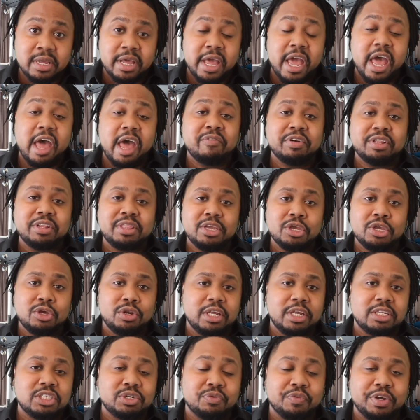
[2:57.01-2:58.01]
Everything you
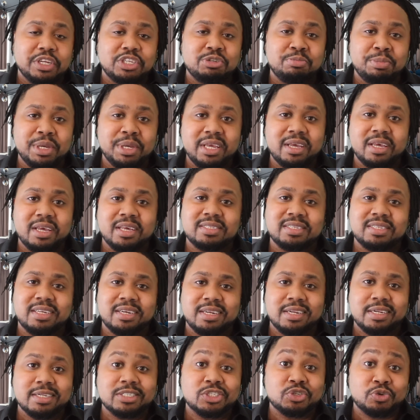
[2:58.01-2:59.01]
need to reach me is in the
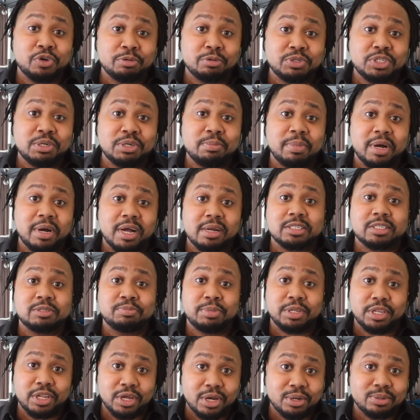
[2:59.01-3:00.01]
description box
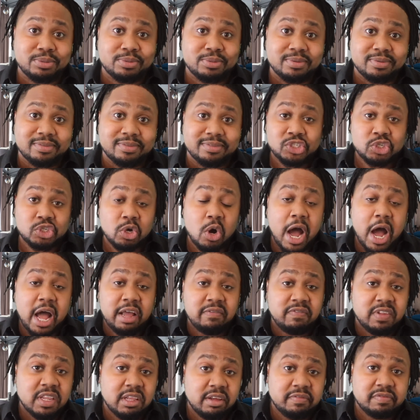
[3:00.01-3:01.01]
below. So
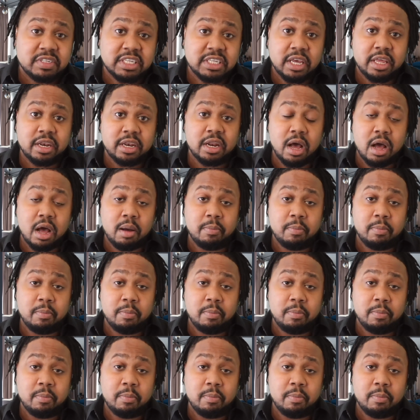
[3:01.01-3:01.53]
I've lived in a